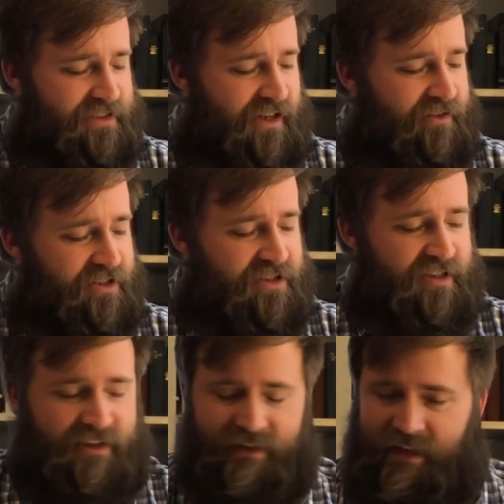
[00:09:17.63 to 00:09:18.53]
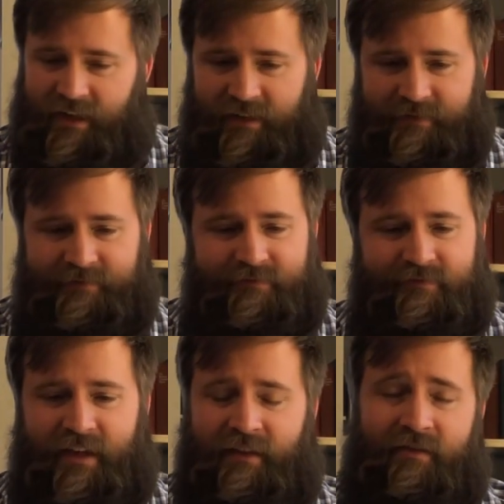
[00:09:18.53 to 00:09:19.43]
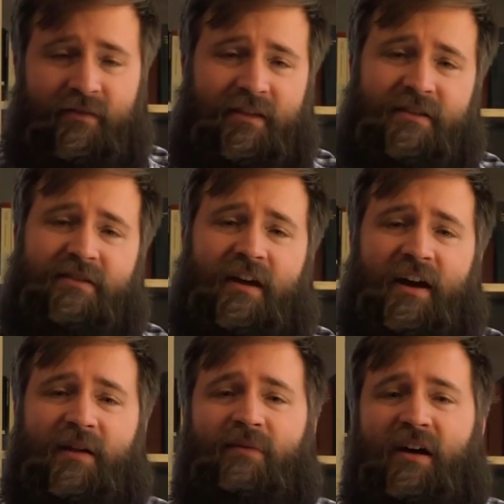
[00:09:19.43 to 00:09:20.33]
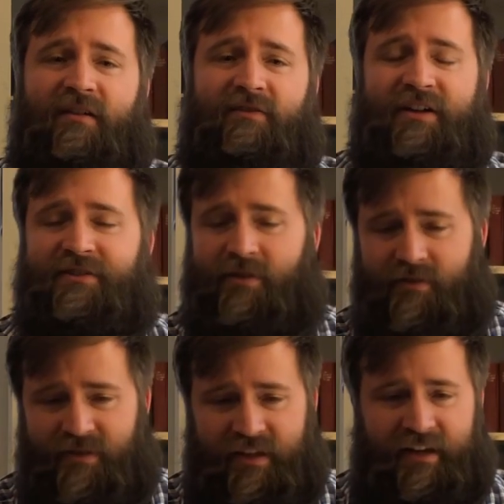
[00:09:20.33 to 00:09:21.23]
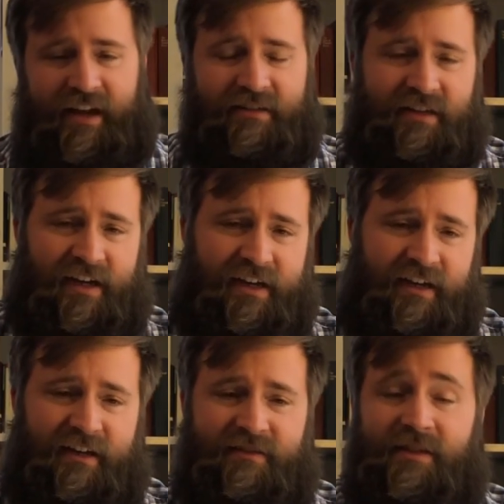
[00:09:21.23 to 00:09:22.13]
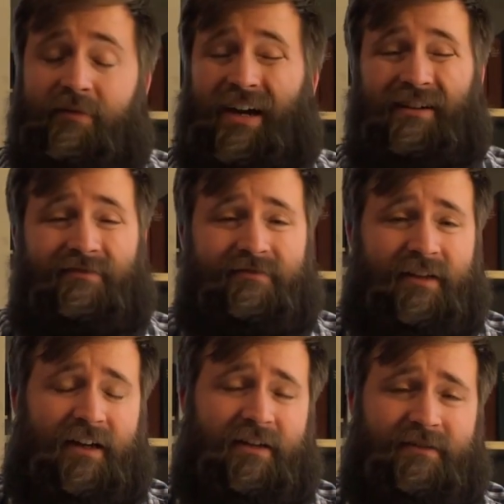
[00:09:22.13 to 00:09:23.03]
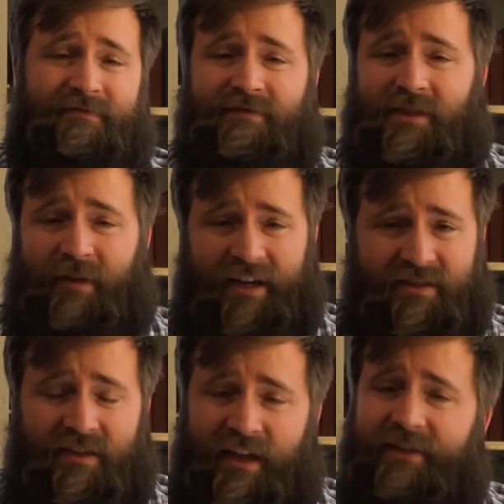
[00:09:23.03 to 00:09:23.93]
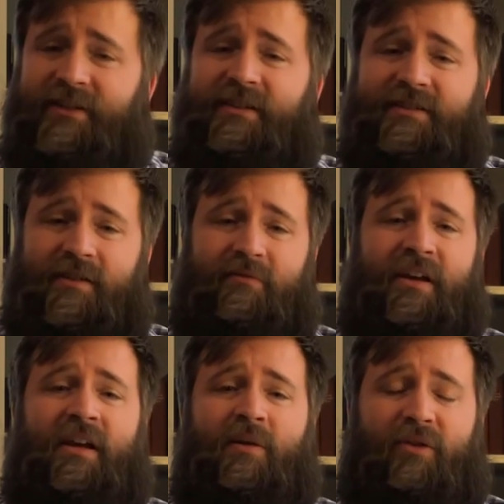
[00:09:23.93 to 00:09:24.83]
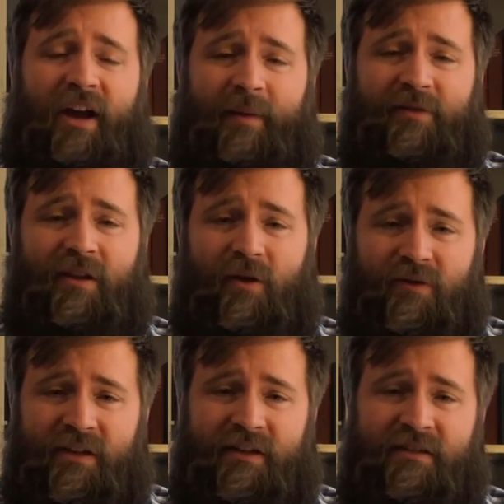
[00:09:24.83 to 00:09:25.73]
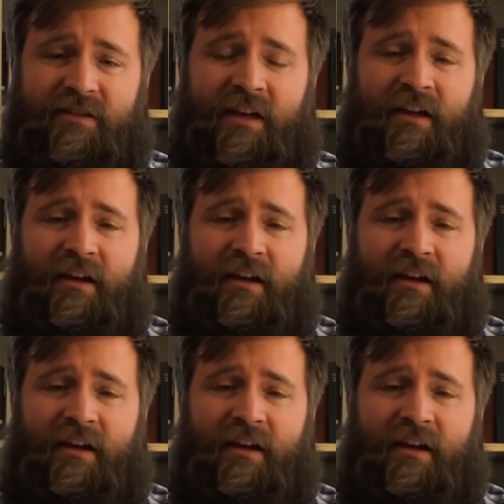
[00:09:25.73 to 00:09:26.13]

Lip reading: Obviously, in this time of uncertainty and anxiety and some kind of some isolation and some perhaps loneliness,